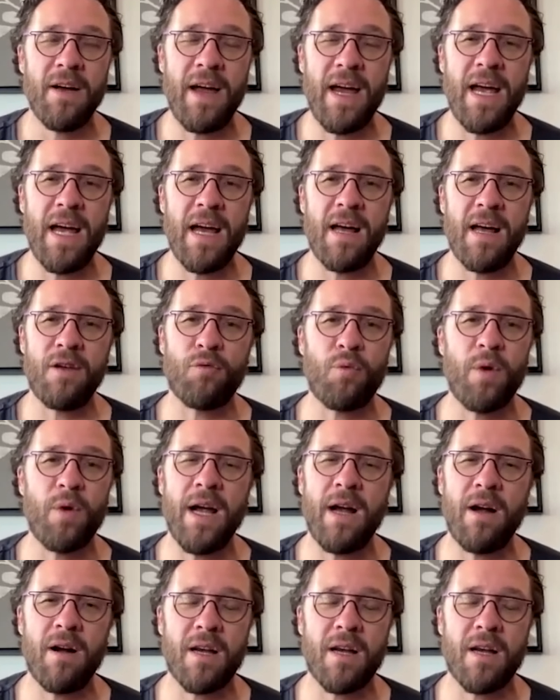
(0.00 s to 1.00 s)
and
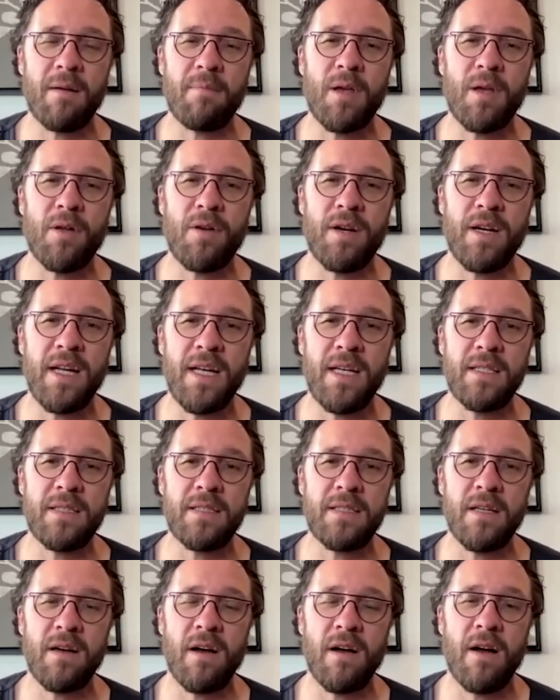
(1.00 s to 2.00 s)
where
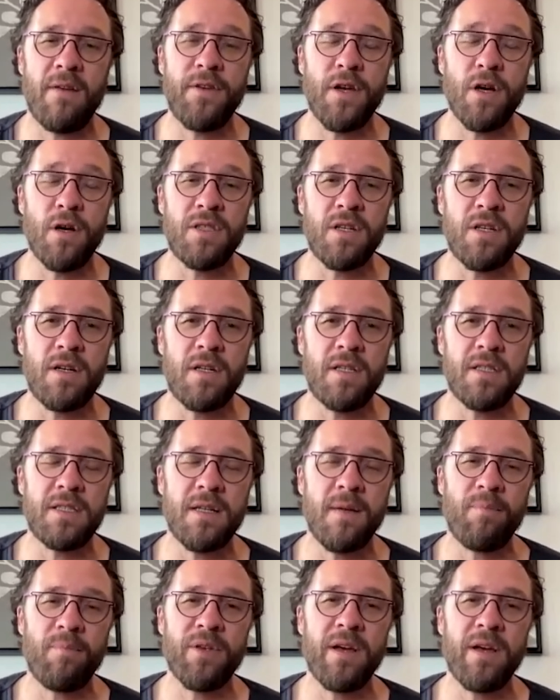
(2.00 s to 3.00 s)
communities of users